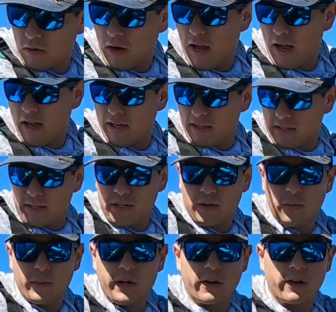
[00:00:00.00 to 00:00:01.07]
right,
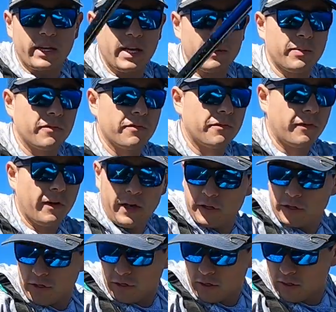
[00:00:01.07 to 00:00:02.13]
we are keeping
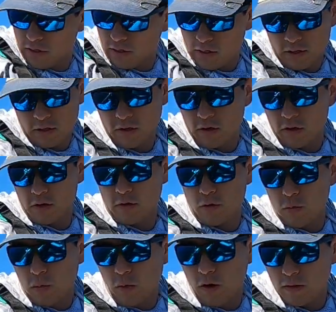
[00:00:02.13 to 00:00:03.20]
fish. Good
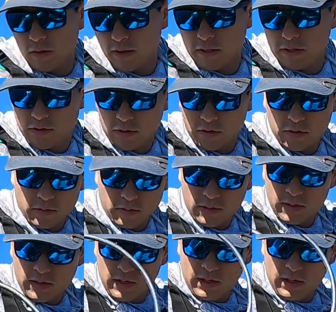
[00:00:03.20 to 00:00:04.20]
quality too.